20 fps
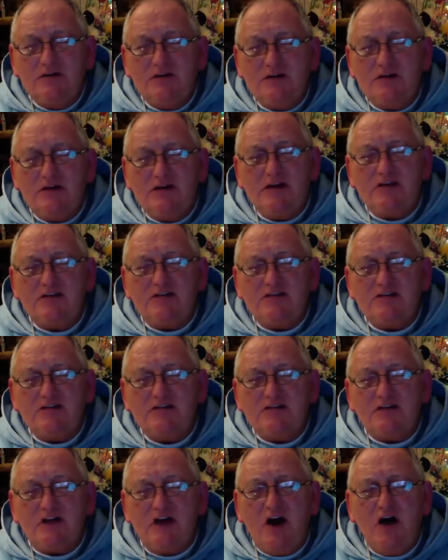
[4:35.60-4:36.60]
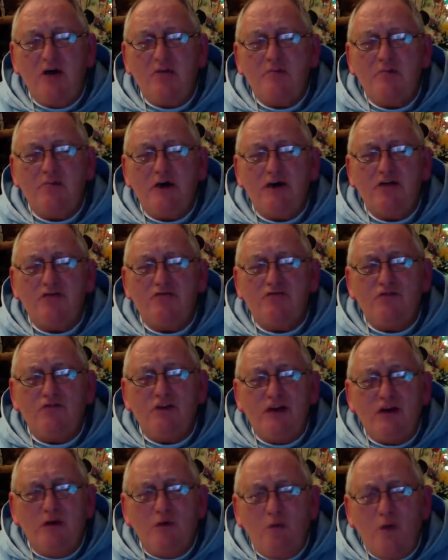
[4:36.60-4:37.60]
and let us come and
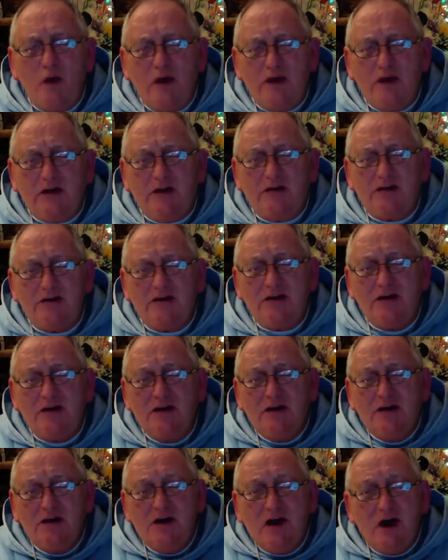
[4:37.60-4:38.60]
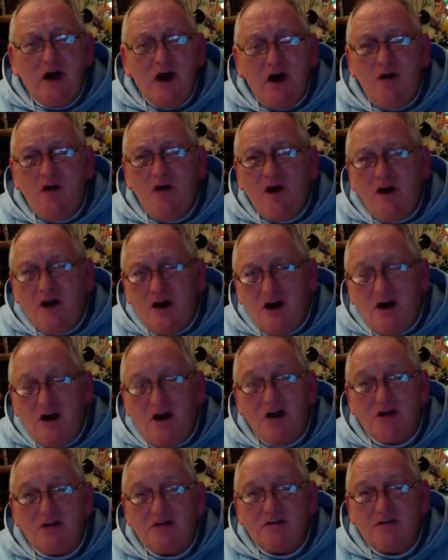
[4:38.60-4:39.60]
reawaken our
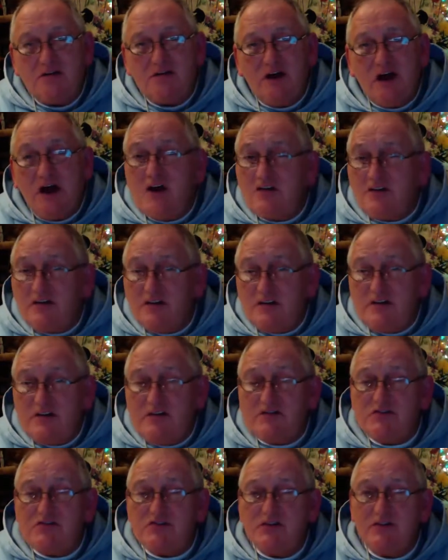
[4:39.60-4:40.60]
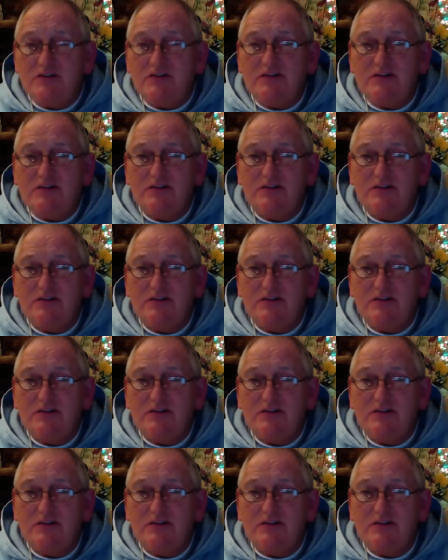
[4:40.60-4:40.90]
heart, our teacher,